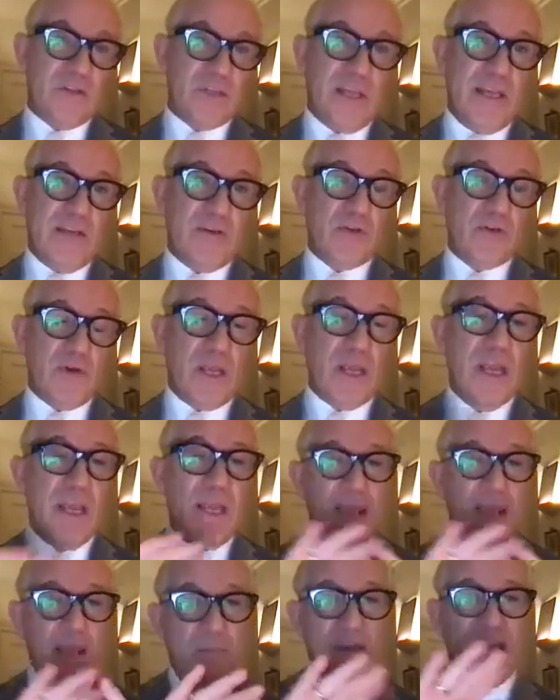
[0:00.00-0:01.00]
century,
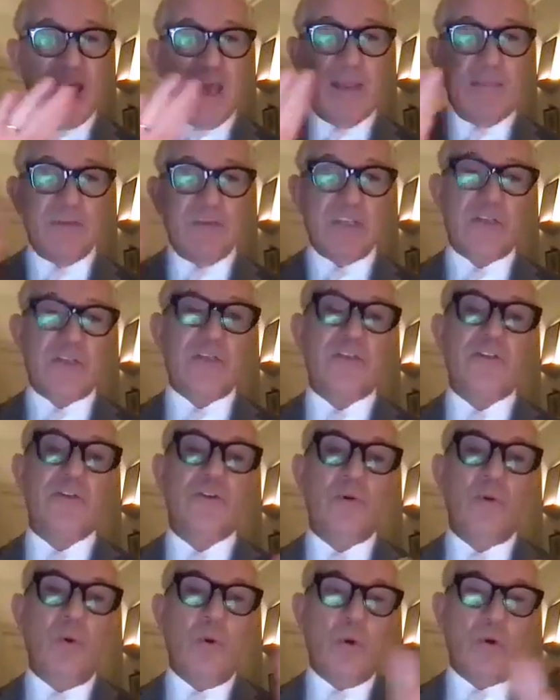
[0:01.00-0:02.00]
it became
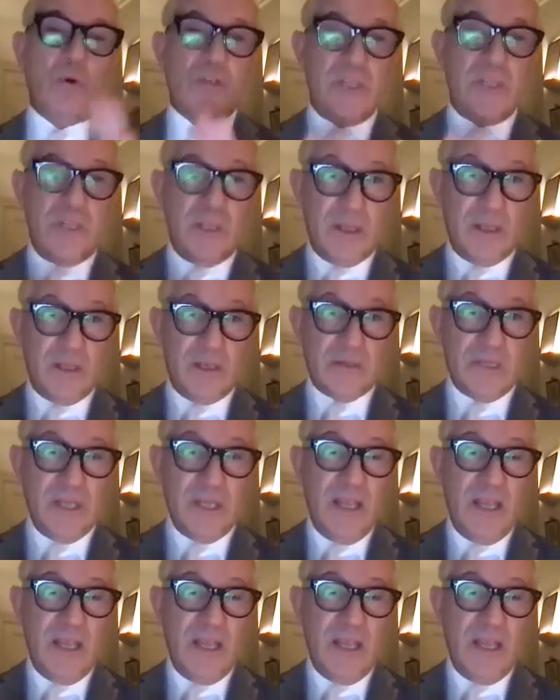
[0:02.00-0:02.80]
distorted